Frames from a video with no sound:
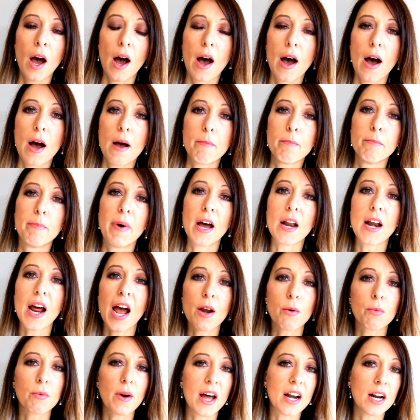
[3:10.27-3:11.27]
But
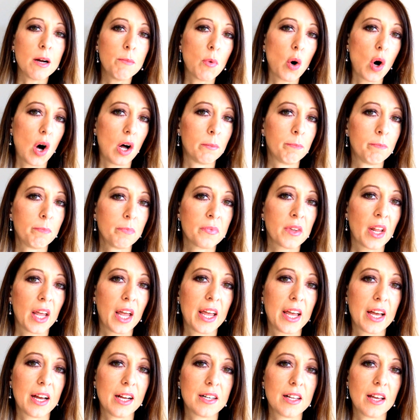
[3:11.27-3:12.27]
I read them all,
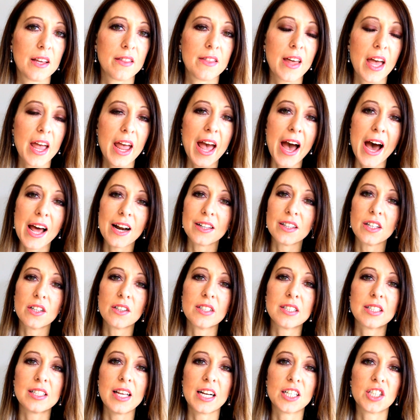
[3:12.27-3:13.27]
and they had a
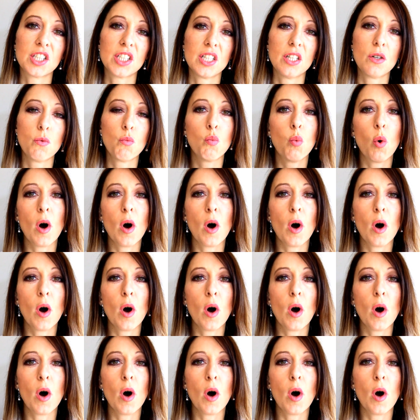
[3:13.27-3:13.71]
little section,